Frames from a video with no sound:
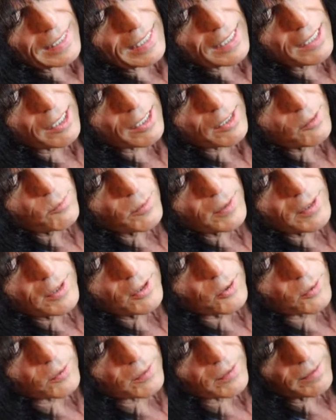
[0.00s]
it comes with a
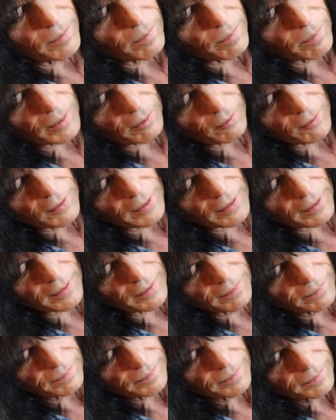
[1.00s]
tuner built
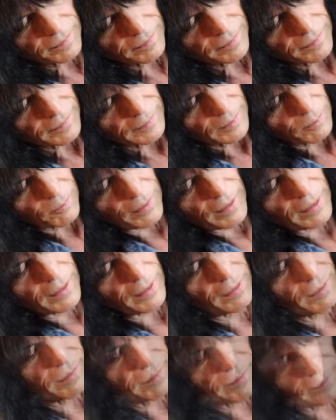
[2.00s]
in right
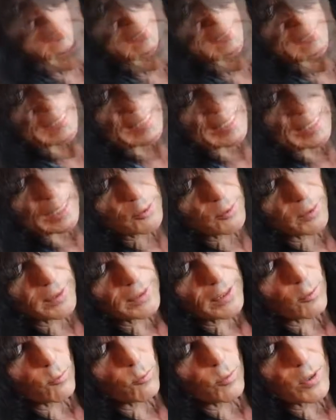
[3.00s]
here. And actually,
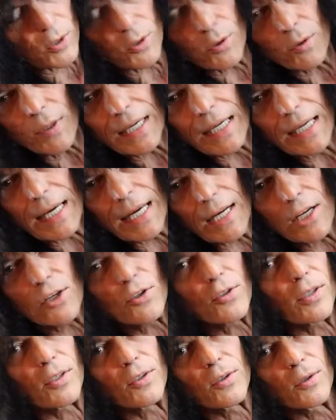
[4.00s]
when you engage
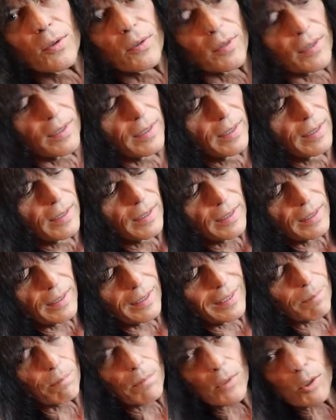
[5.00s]
the tuner,
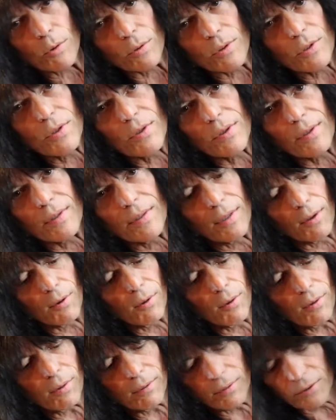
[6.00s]
it mutes the
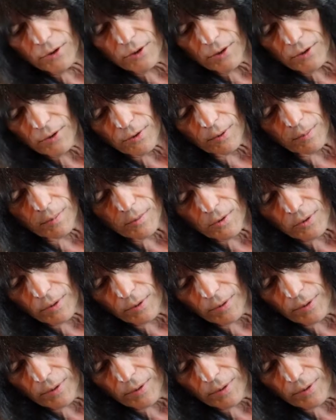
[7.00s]
whole system. So